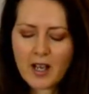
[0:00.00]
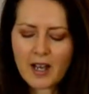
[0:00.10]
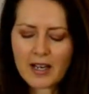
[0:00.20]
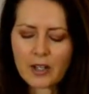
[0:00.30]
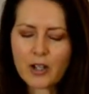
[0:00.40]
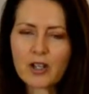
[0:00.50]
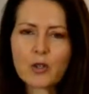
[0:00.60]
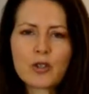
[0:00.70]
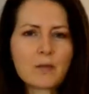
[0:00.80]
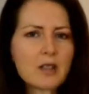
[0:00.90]
And now you can
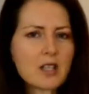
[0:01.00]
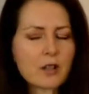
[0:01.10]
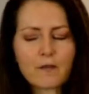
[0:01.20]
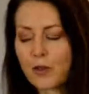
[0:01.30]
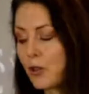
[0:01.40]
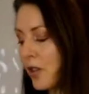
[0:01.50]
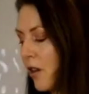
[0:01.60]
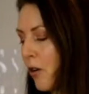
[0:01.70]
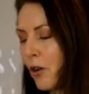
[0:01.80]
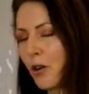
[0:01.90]
use them in the diffuser.
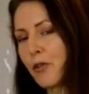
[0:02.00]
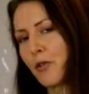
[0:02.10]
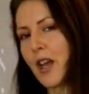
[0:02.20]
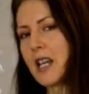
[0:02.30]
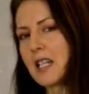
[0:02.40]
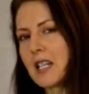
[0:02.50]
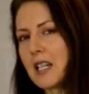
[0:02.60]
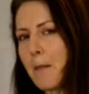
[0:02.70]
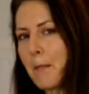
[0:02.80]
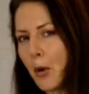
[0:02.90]
I'll go through that in
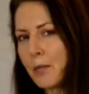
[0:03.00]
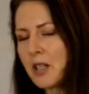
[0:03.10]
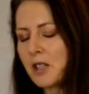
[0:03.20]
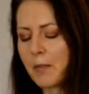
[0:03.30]
a moment,